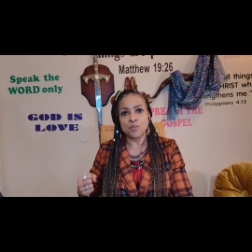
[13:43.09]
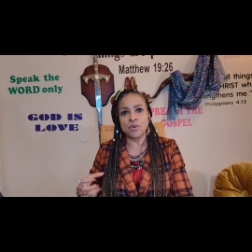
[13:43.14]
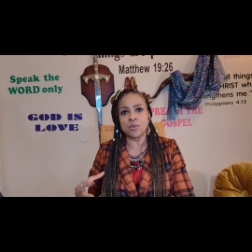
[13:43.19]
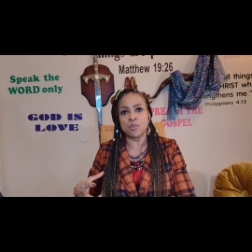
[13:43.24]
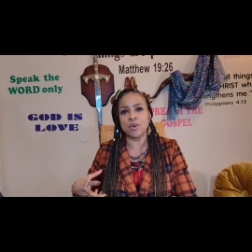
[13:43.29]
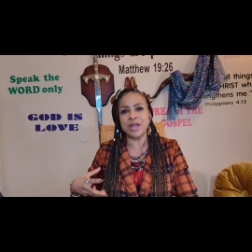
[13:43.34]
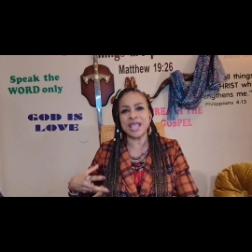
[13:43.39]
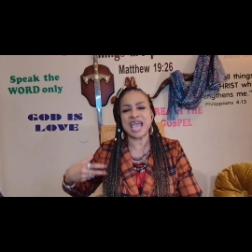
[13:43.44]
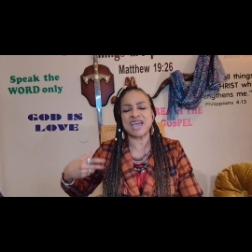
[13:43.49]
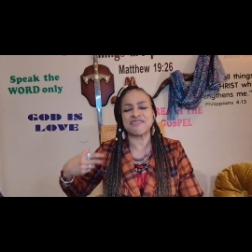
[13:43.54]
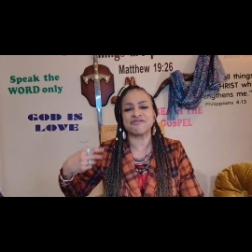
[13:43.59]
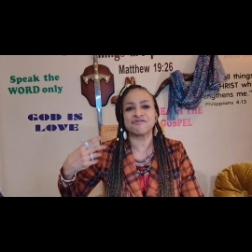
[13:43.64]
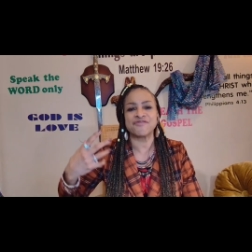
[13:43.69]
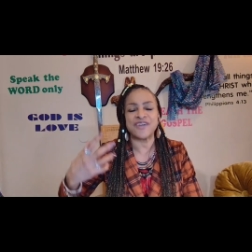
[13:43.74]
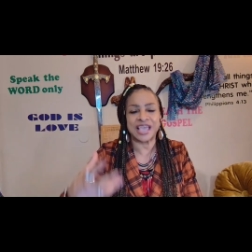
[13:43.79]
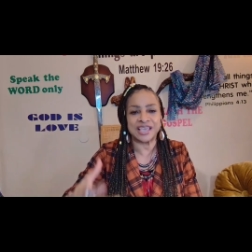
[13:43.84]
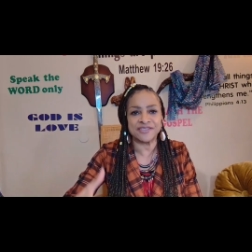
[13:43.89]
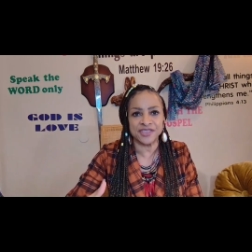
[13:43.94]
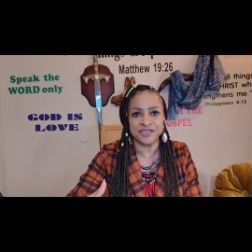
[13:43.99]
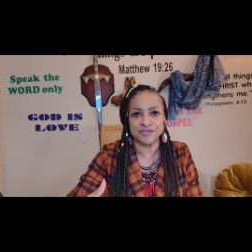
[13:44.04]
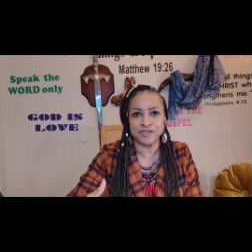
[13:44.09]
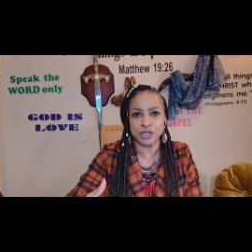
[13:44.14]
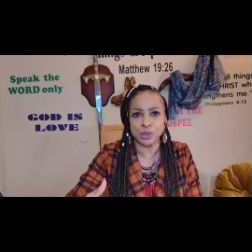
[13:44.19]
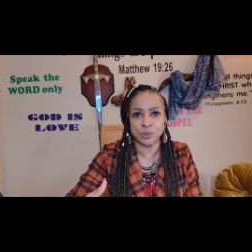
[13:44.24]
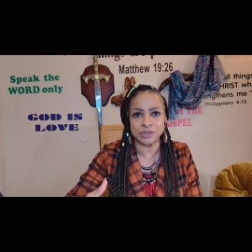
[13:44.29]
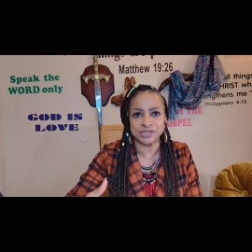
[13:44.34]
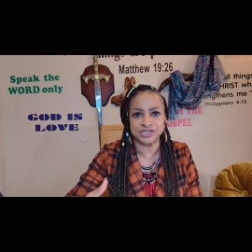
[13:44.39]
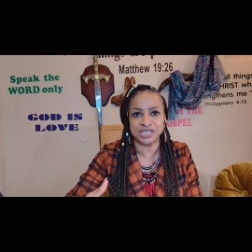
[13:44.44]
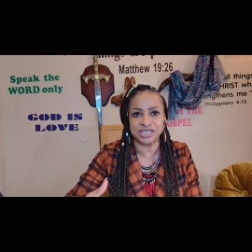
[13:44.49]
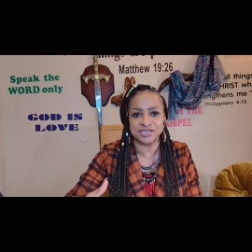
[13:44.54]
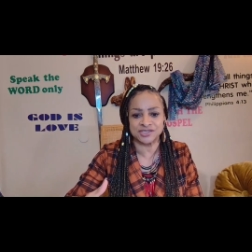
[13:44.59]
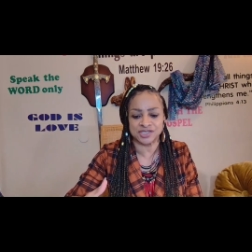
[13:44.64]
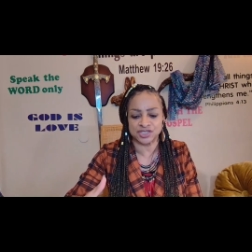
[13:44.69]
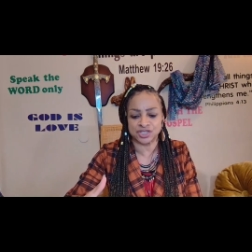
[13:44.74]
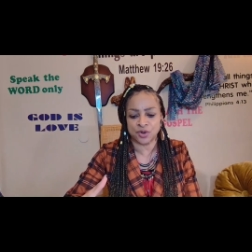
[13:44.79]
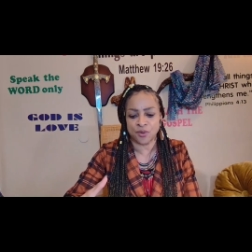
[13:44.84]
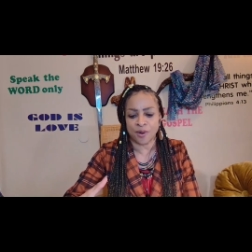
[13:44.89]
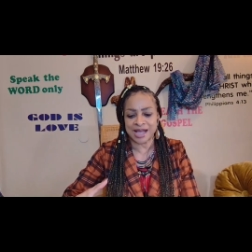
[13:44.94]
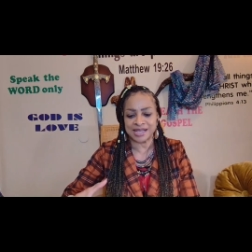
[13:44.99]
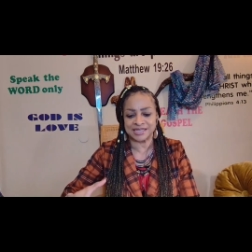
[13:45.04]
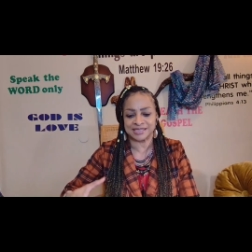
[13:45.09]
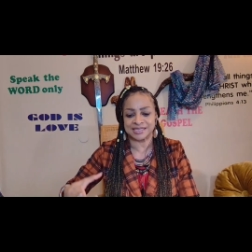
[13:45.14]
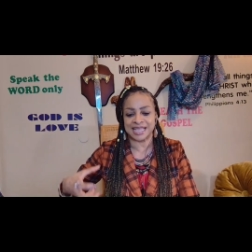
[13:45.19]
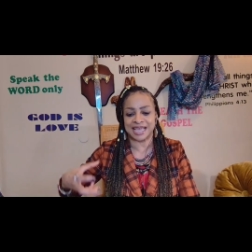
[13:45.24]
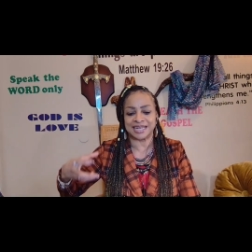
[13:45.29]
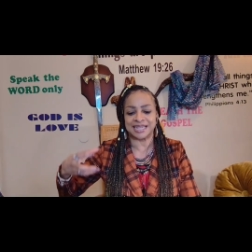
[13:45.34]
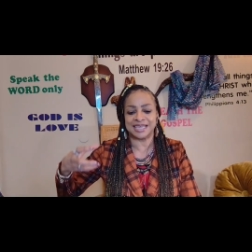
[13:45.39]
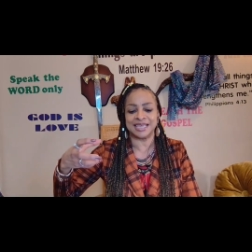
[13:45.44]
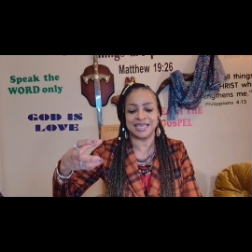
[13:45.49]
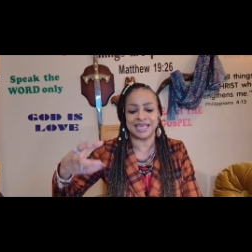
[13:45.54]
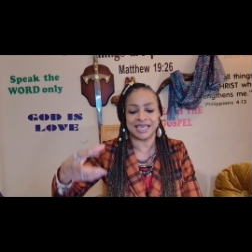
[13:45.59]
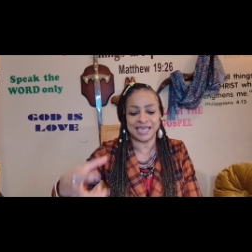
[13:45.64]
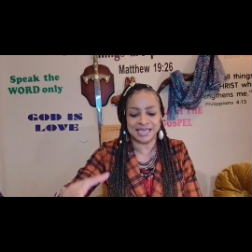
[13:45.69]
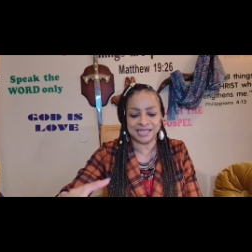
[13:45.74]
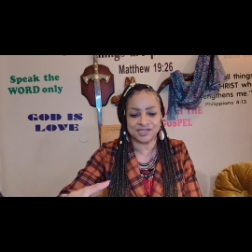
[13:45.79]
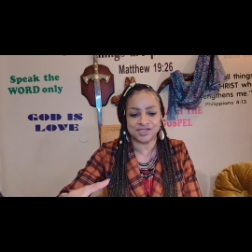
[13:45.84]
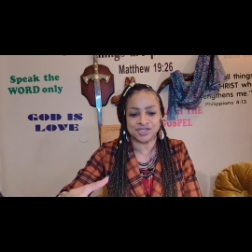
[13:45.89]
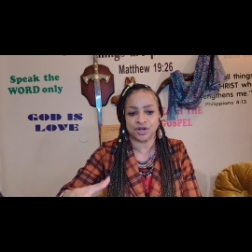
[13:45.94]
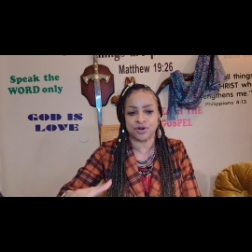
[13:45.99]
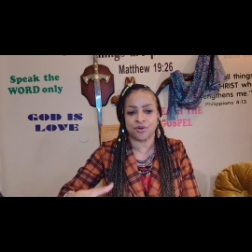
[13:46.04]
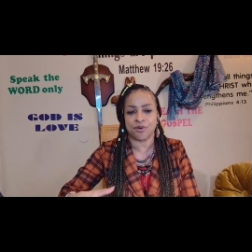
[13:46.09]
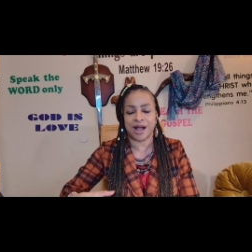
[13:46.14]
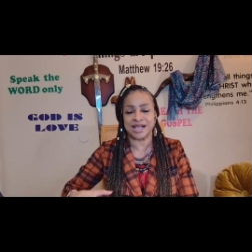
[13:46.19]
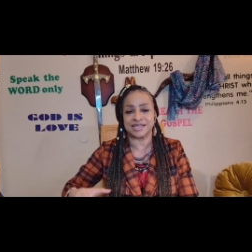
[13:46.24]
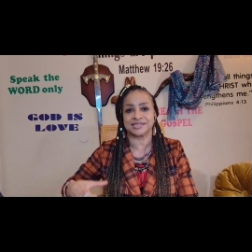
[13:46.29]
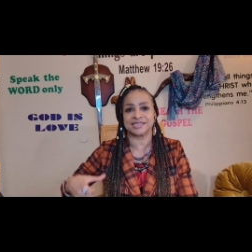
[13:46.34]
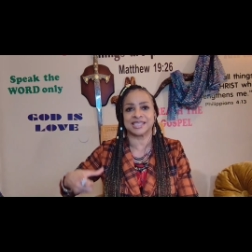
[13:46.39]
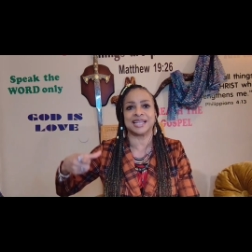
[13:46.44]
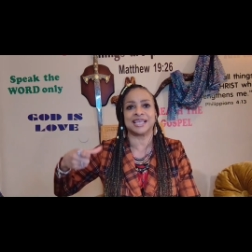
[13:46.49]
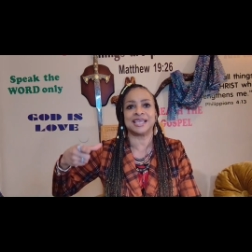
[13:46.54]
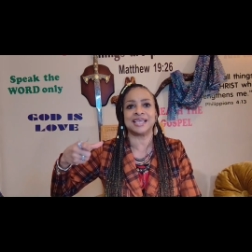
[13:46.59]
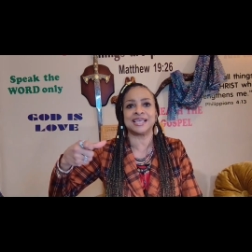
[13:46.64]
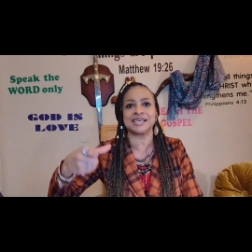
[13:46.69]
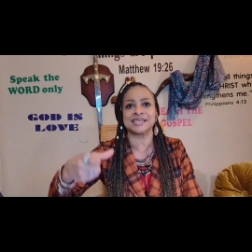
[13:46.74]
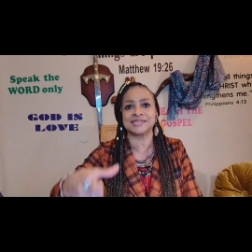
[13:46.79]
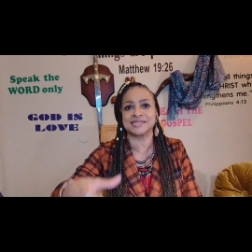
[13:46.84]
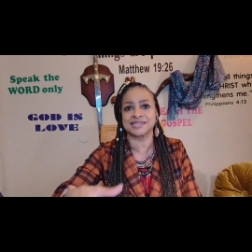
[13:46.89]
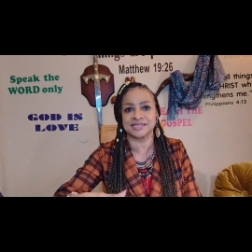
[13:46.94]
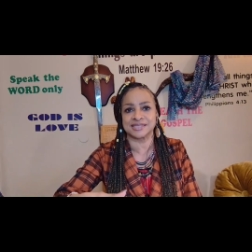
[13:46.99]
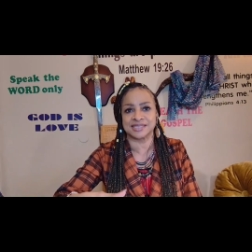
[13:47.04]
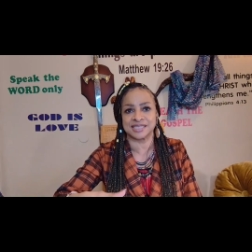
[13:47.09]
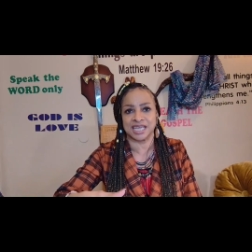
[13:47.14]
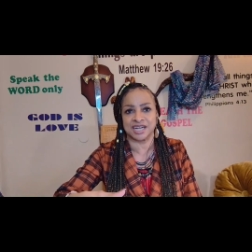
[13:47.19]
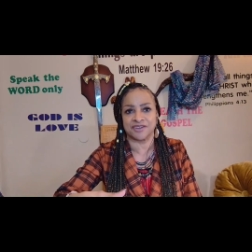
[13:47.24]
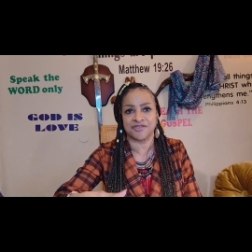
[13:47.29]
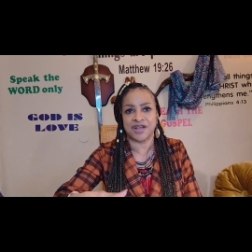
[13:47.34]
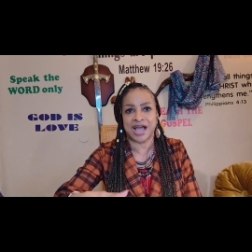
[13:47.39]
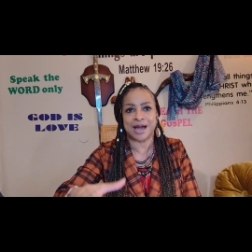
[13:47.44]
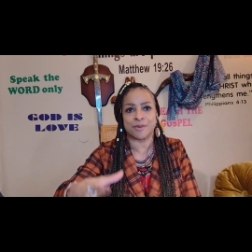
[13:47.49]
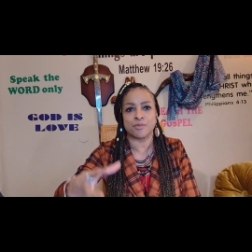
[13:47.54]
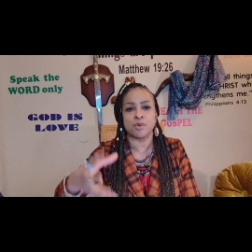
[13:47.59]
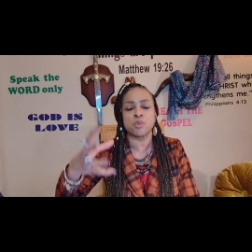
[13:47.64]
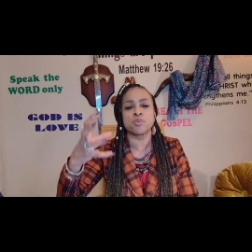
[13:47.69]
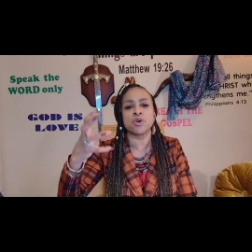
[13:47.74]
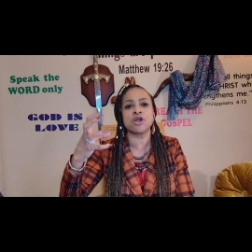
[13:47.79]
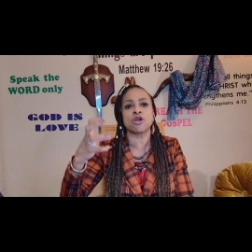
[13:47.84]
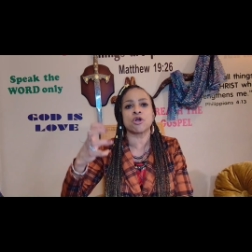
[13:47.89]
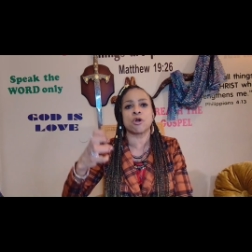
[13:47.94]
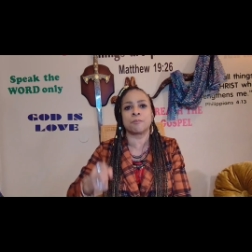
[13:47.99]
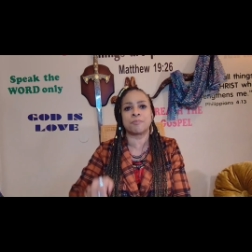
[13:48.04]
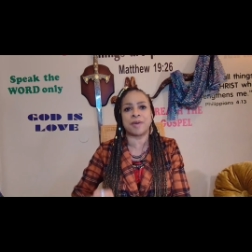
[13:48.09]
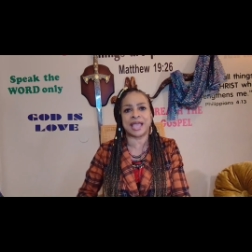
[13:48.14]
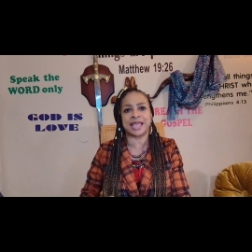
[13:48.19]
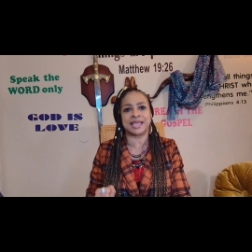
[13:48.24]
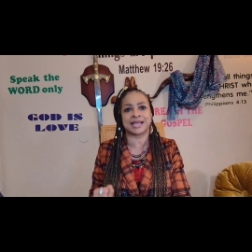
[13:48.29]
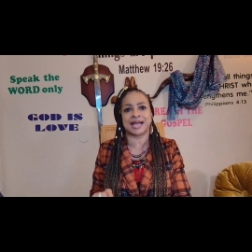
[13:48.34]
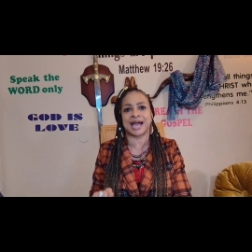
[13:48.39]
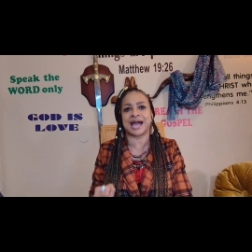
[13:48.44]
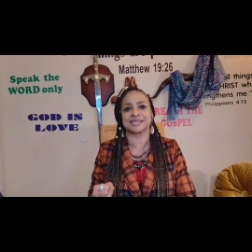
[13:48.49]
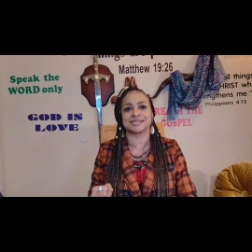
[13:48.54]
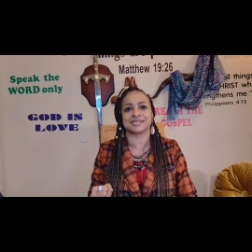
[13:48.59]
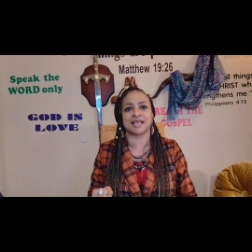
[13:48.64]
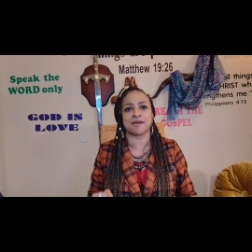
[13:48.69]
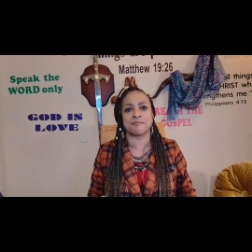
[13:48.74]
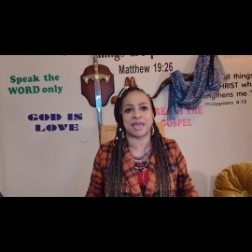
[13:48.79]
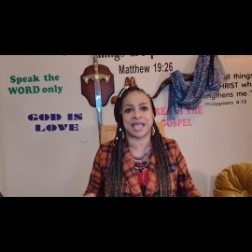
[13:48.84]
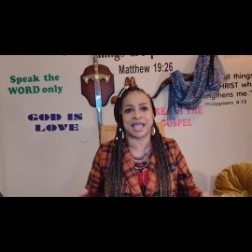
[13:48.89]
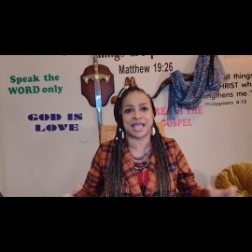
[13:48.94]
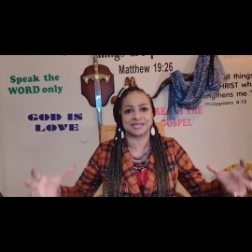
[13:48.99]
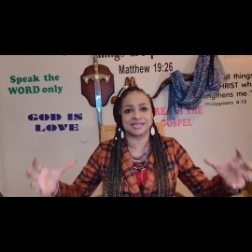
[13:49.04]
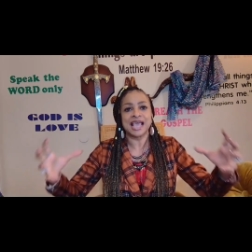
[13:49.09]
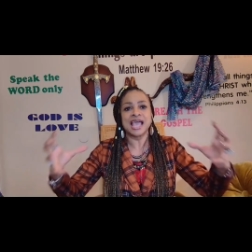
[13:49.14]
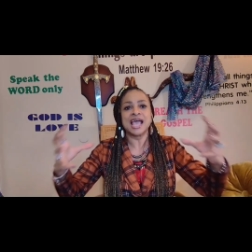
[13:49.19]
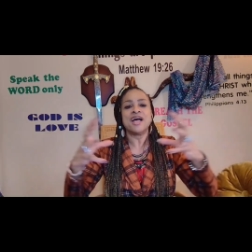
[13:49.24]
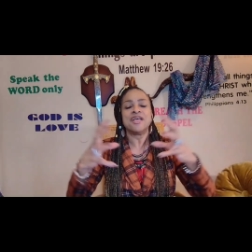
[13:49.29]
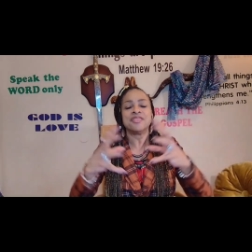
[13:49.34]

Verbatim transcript: when we have faith in the Lord Jesus Christ, that he is the Christ, that he is the Son of God, when we're obeying God's commands,